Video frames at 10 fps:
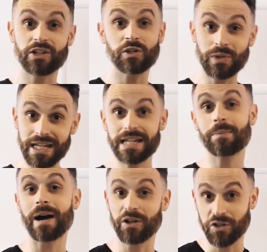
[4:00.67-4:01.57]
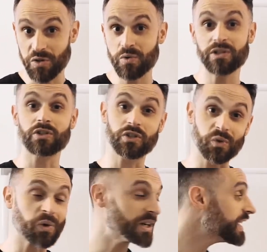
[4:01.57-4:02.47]
or unique about you and your
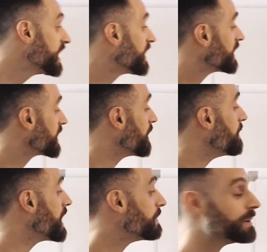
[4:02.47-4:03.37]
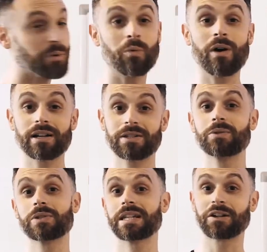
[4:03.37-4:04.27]
story that's going to make people want
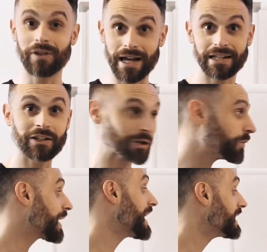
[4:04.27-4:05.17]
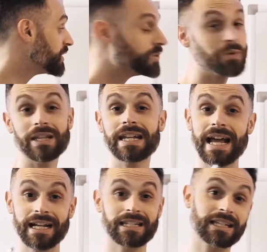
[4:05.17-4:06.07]
to stick around and going to want to do the
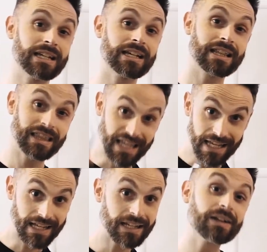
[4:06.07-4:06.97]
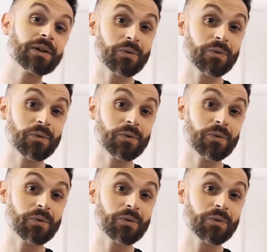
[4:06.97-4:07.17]
next thing,